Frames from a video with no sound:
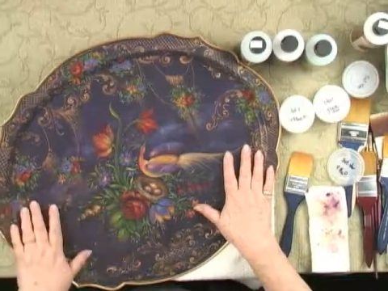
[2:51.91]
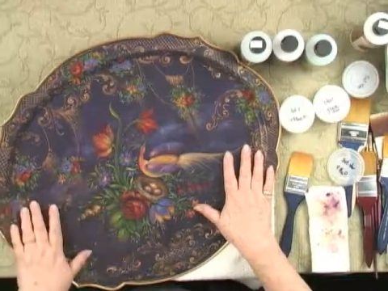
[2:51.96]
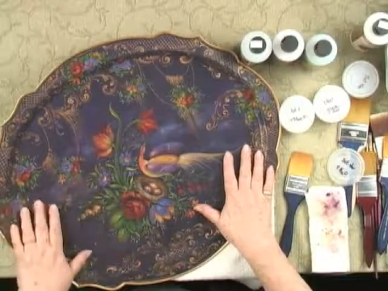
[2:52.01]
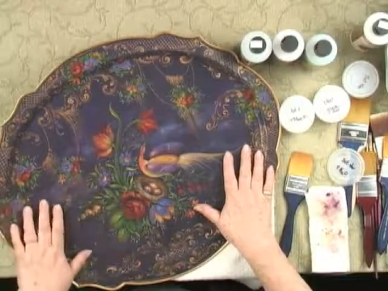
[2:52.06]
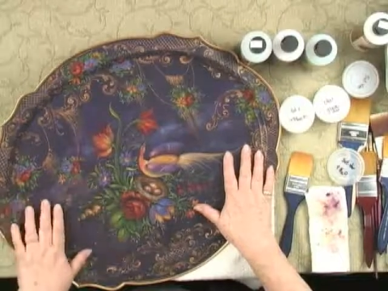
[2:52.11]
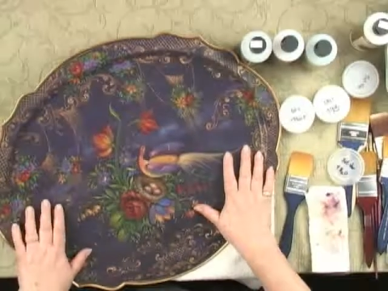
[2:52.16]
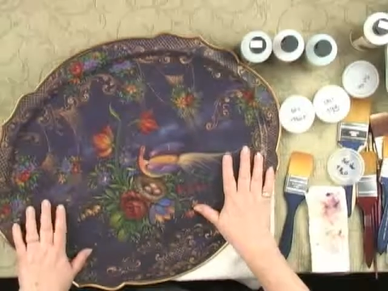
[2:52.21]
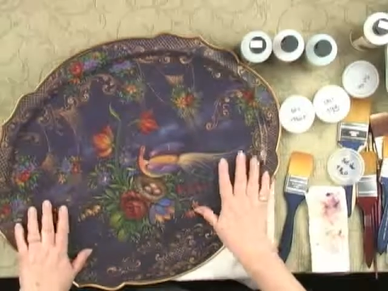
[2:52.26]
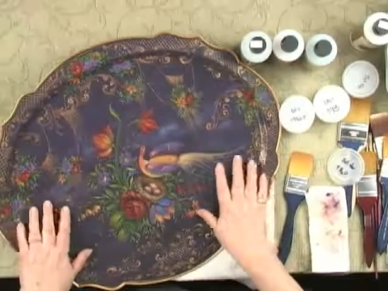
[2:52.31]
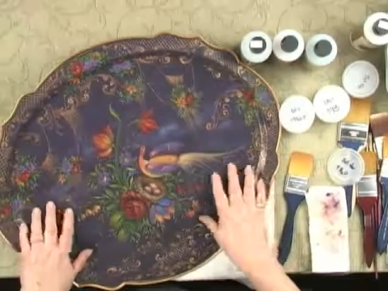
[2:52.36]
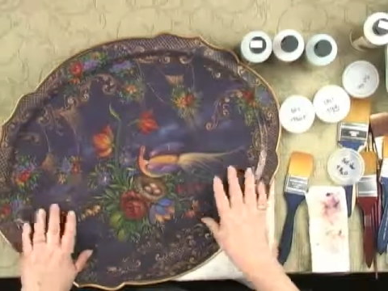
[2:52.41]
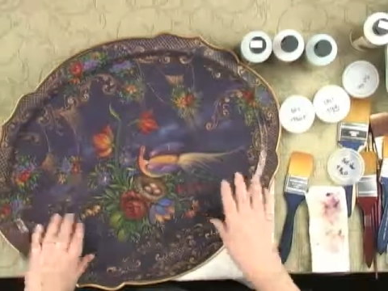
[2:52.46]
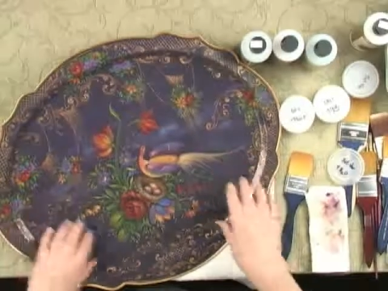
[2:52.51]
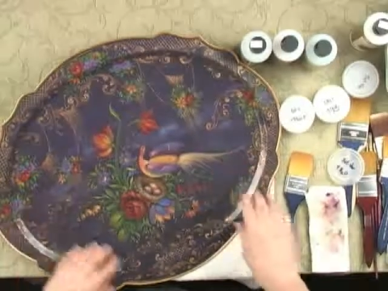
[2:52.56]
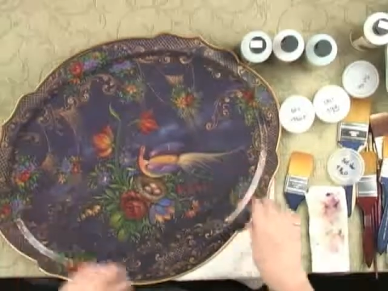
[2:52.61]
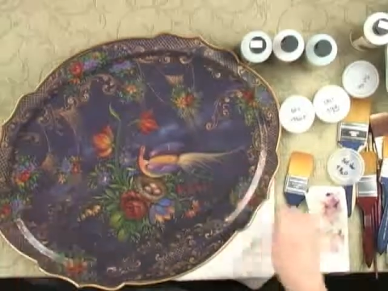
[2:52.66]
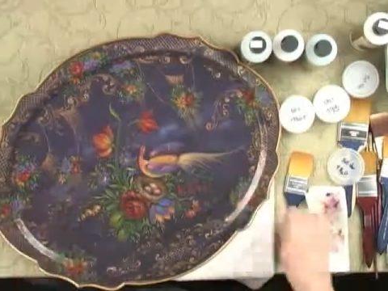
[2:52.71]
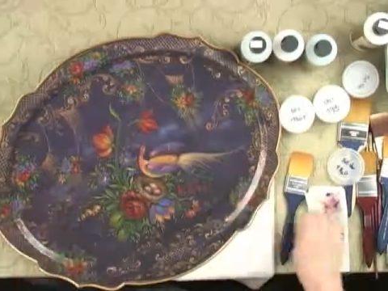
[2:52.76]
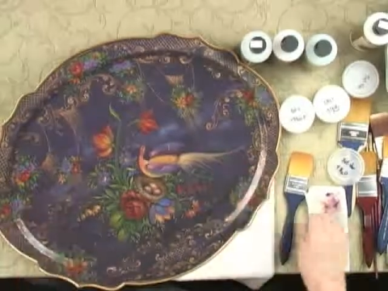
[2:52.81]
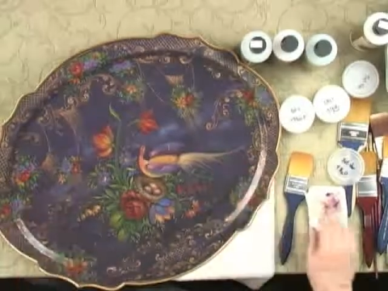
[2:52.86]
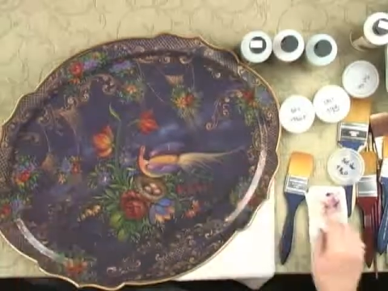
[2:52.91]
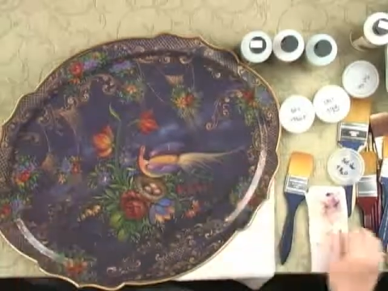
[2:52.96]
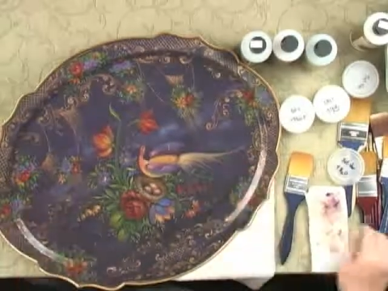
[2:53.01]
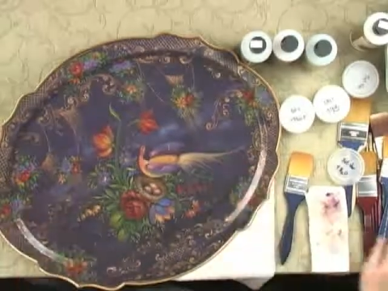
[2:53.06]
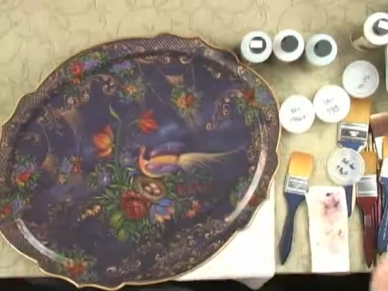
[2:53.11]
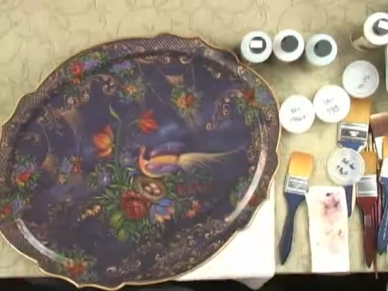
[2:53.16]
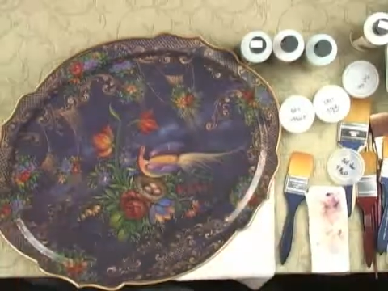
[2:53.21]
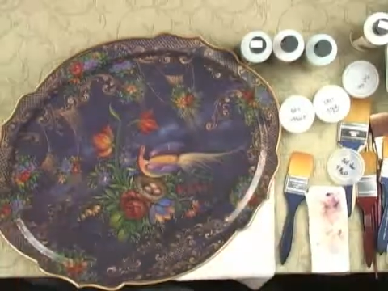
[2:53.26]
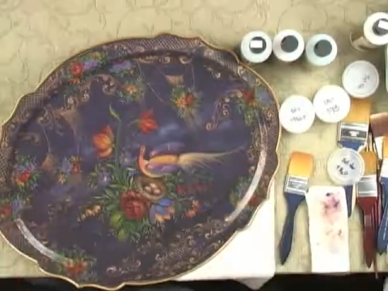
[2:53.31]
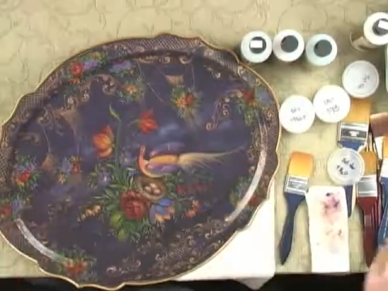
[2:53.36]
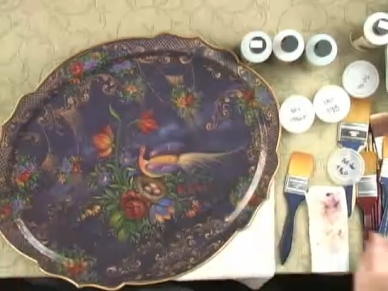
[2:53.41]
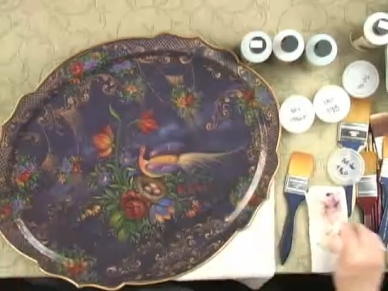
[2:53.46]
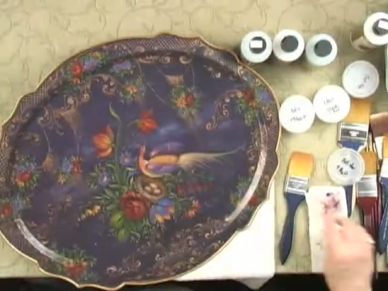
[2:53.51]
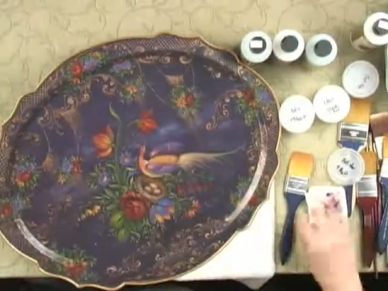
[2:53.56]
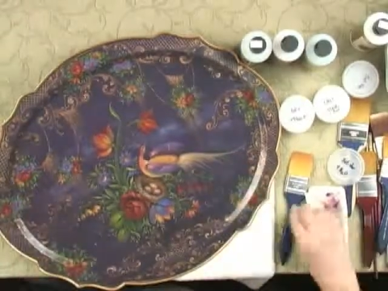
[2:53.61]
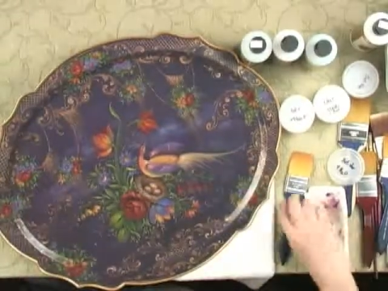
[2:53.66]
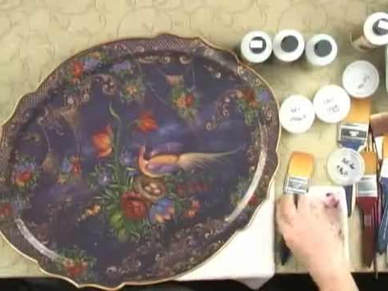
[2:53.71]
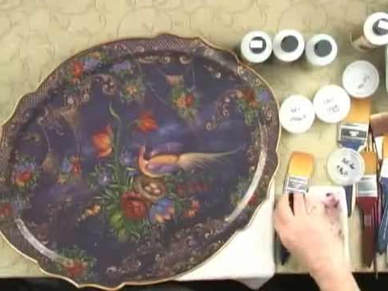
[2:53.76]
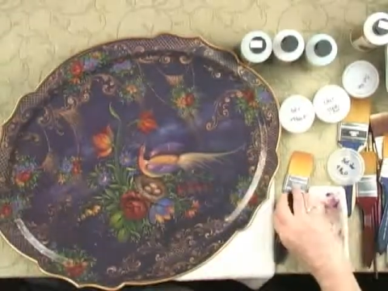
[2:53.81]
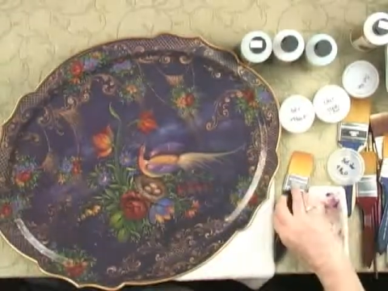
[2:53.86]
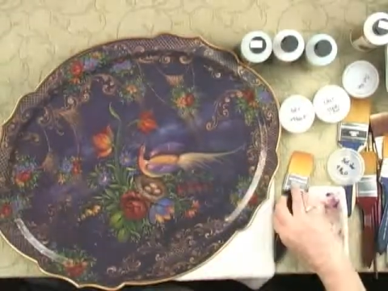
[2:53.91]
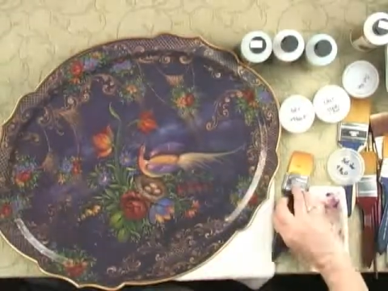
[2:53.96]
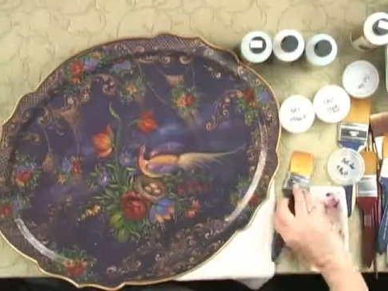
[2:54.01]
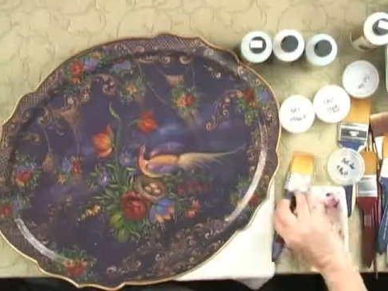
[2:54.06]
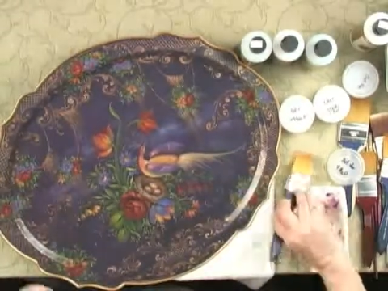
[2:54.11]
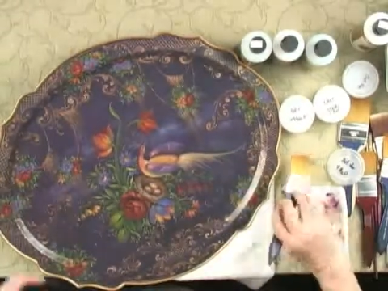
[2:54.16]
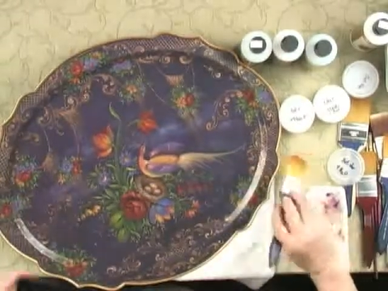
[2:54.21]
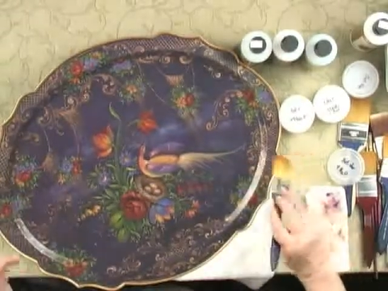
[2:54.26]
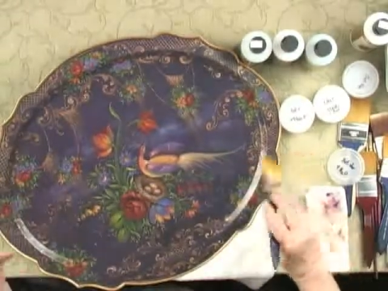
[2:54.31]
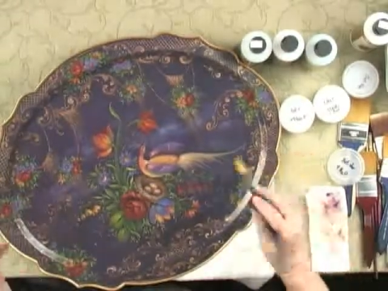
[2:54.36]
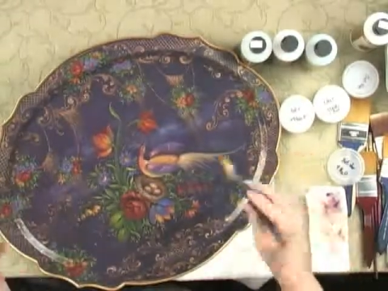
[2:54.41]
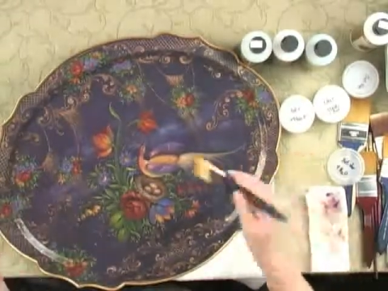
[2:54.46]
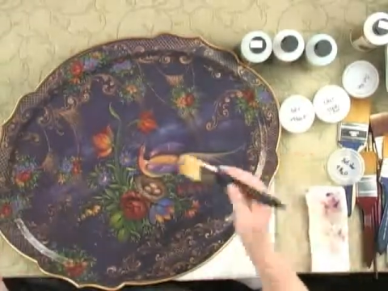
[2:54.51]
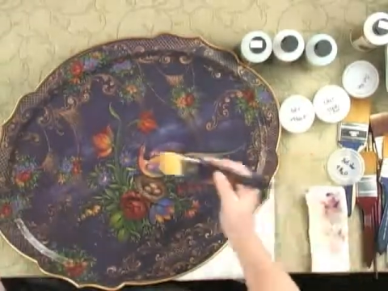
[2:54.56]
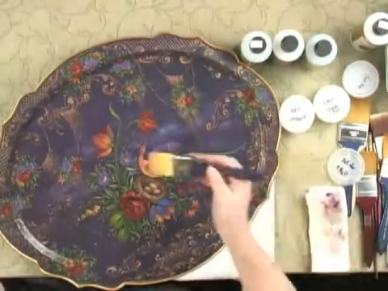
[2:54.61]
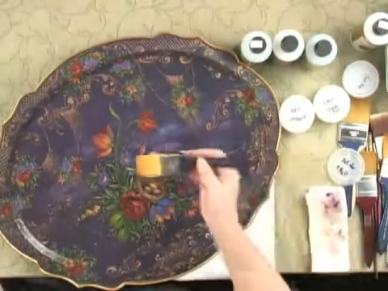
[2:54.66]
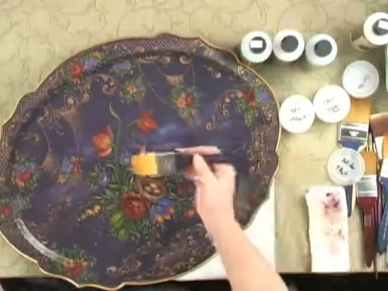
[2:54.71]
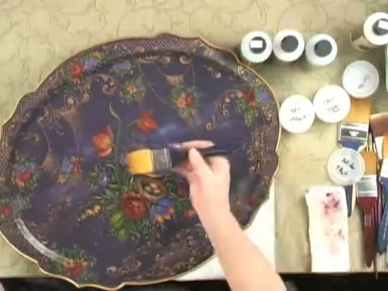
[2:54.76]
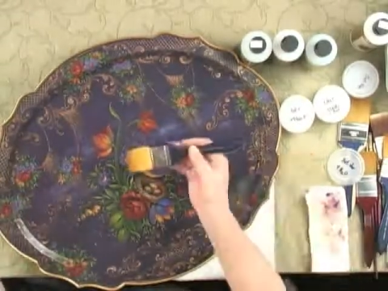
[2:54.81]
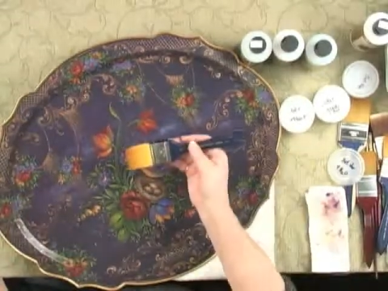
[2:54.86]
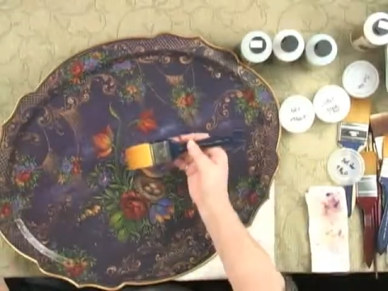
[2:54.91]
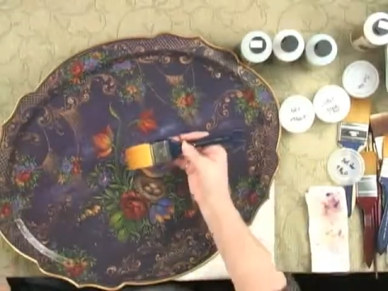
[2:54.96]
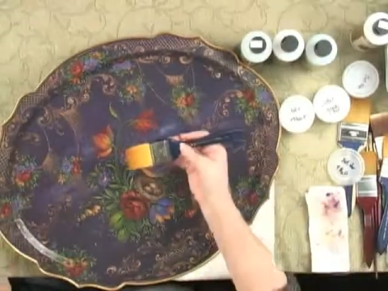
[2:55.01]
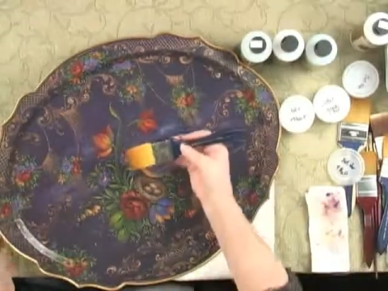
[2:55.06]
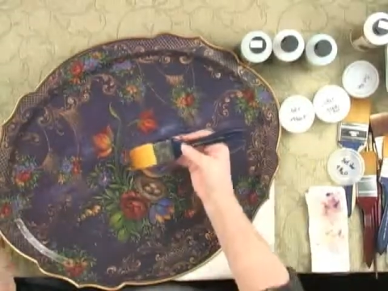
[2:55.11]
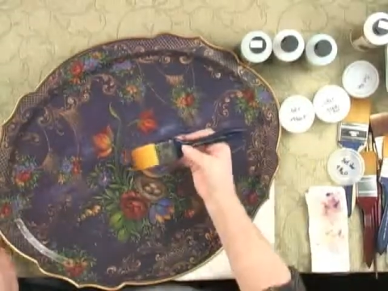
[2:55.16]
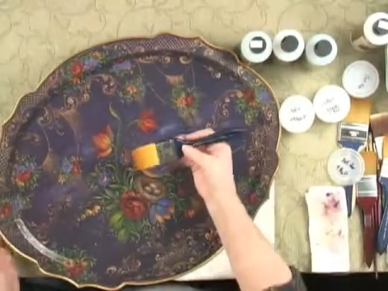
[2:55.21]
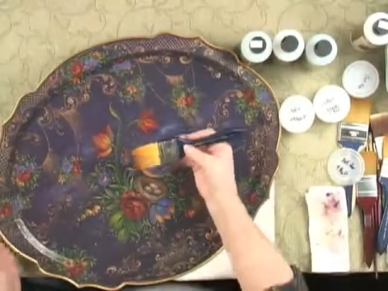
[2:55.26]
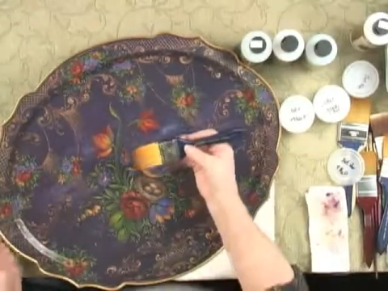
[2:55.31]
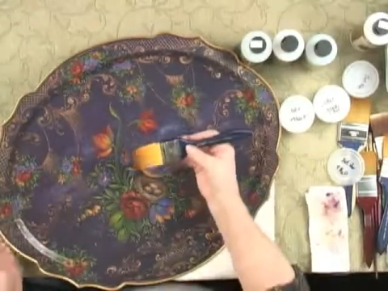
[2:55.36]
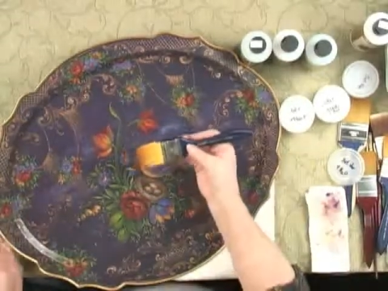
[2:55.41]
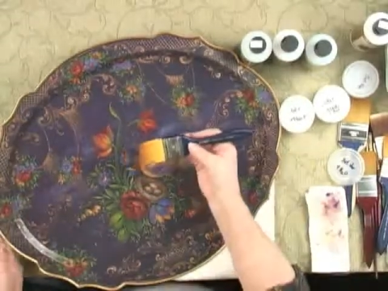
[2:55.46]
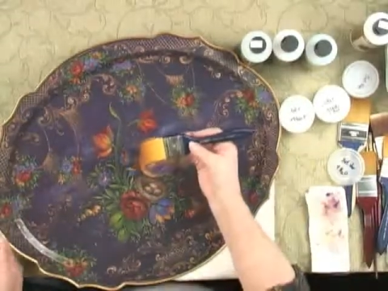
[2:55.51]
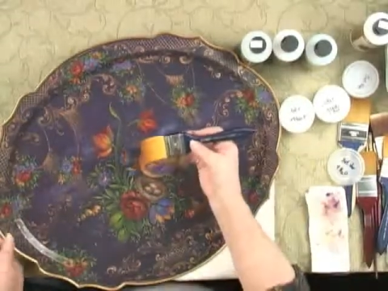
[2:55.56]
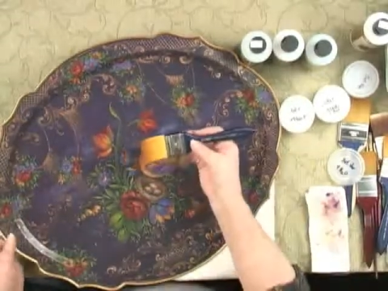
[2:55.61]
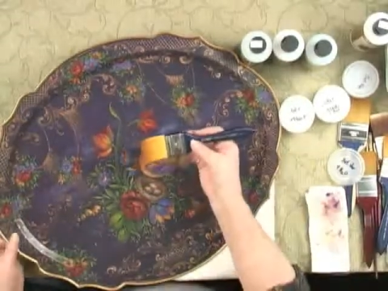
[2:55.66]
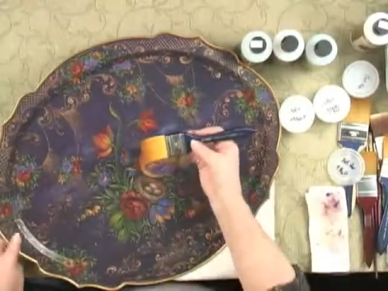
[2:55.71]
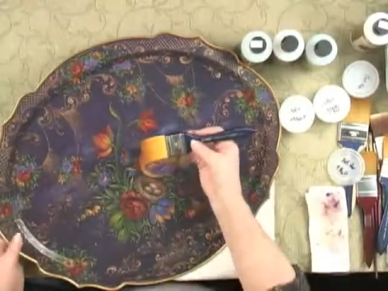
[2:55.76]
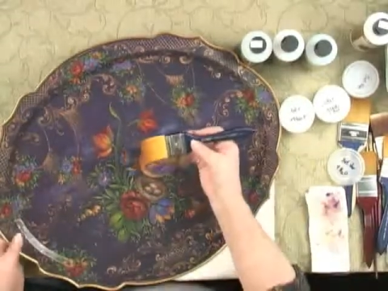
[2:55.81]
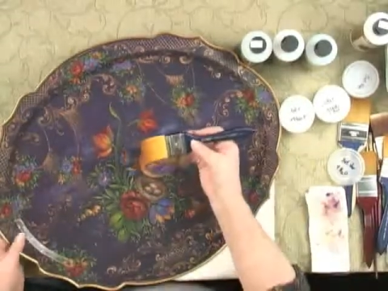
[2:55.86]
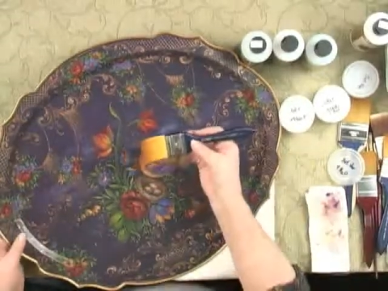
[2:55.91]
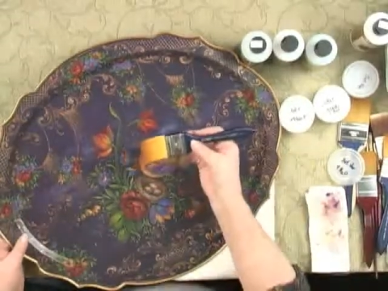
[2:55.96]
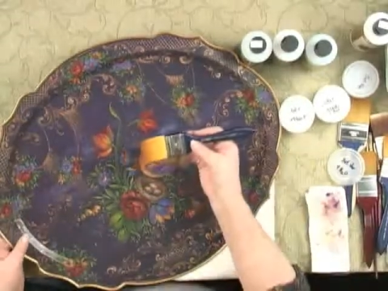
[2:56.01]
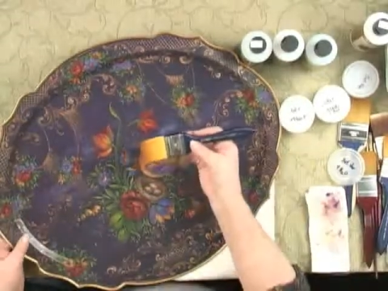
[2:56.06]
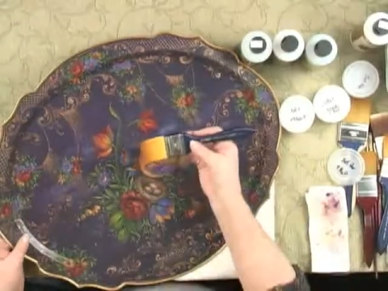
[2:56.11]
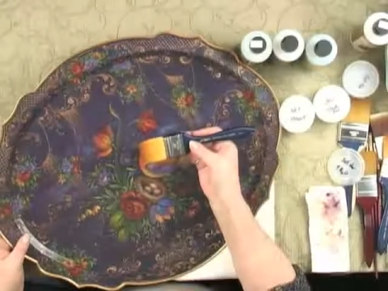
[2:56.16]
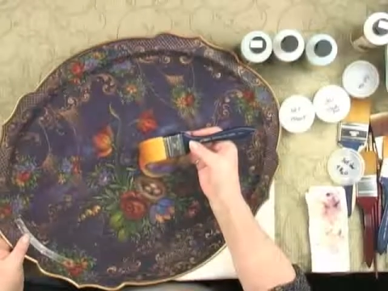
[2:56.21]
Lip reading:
[unreadable: no face in view]